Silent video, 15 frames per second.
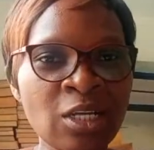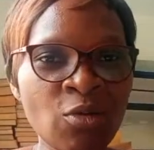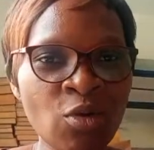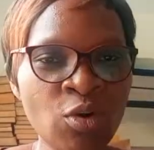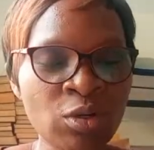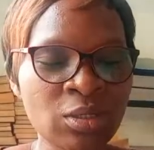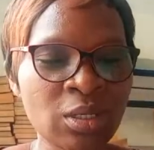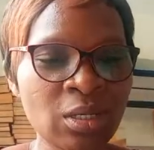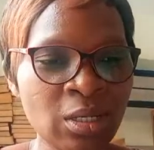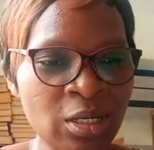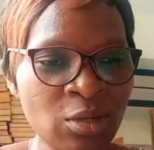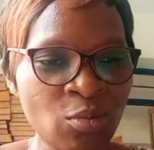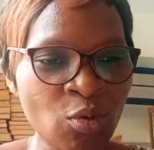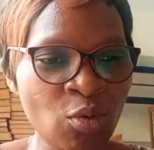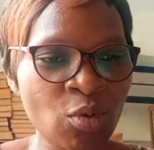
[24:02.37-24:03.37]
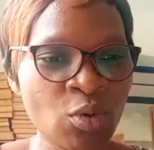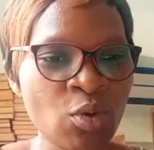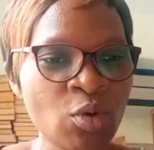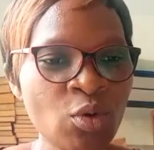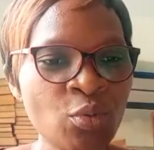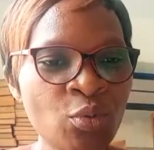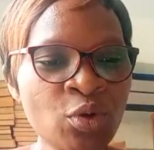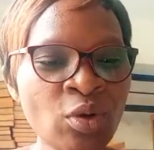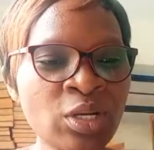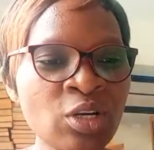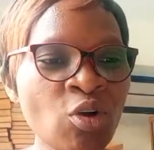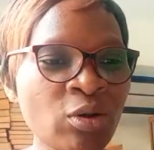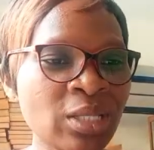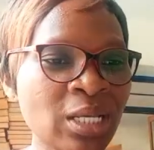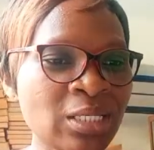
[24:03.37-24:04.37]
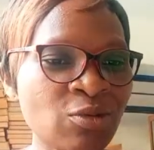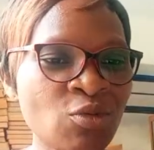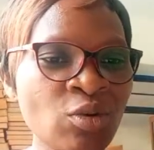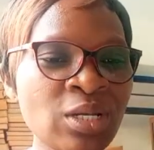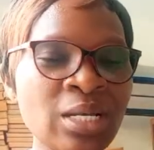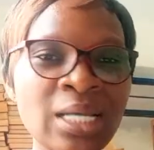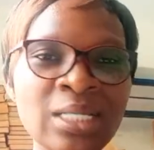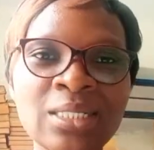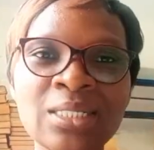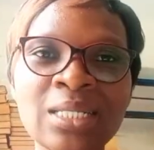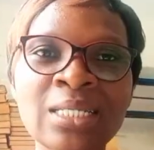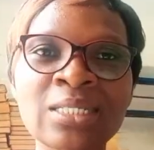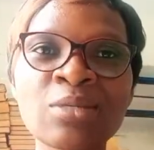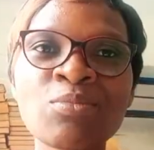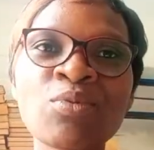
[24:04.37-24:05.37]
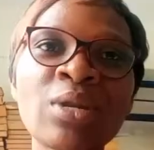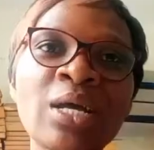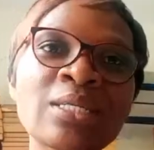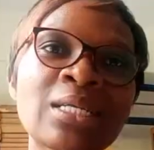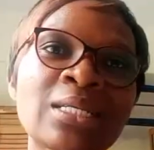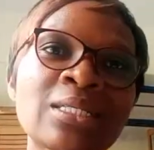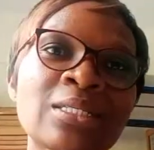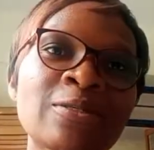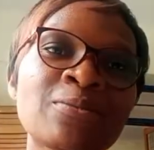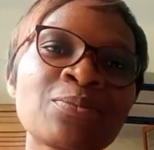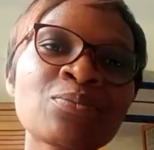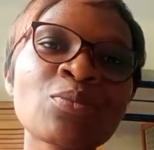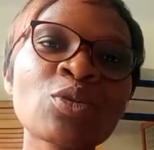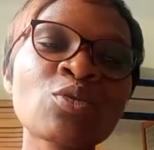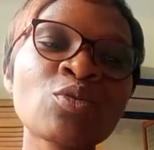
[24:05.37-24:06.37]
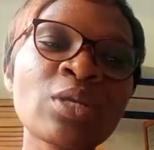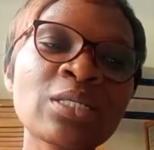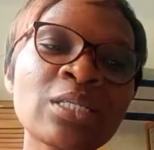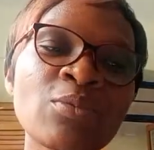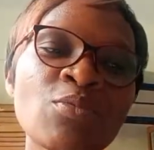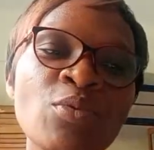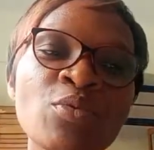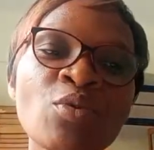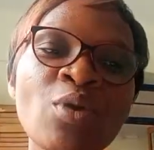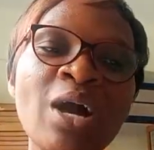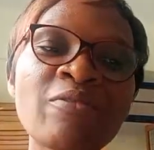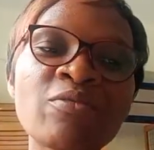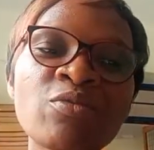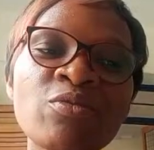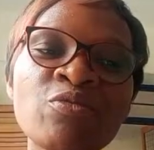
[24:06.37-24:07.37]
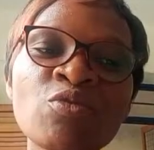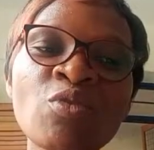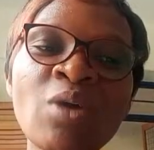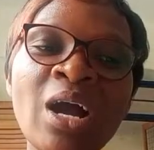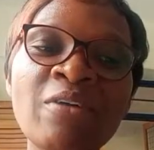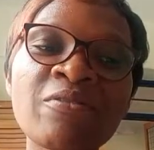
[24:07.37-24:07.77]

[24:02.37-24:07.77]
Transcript: world anymore, we don't need doctors, we don't need nurses, as simple as that. So the same way, we don't have, if you don't